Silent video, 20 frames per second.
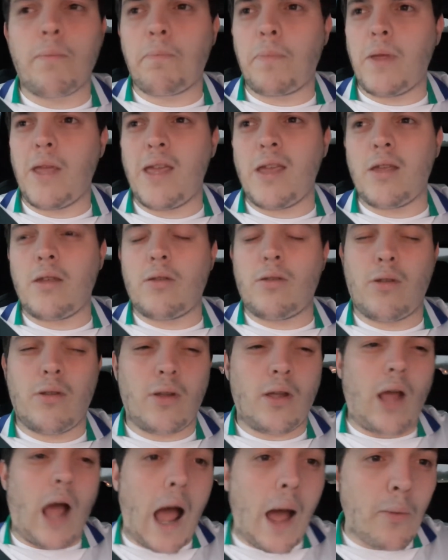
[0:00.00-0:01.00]
be,
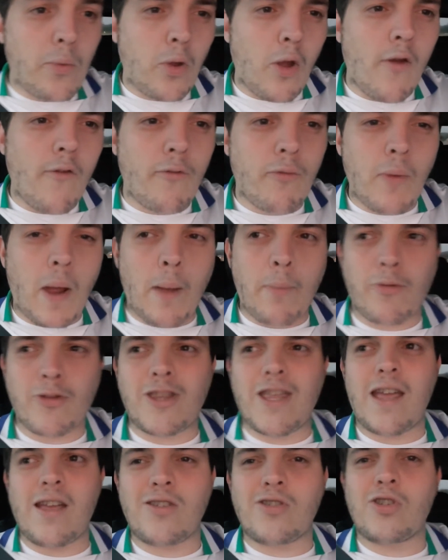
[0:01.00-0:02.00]
I'm going for my
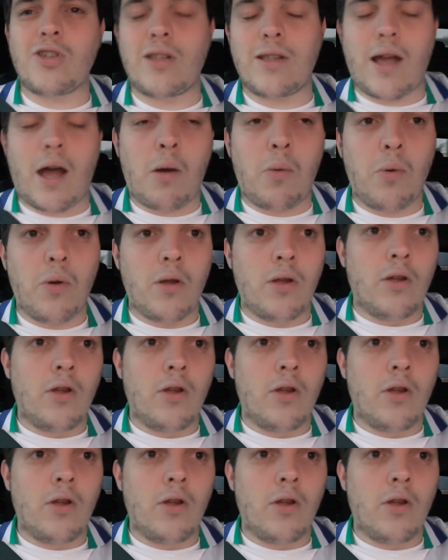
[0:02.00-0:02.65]
prediction now,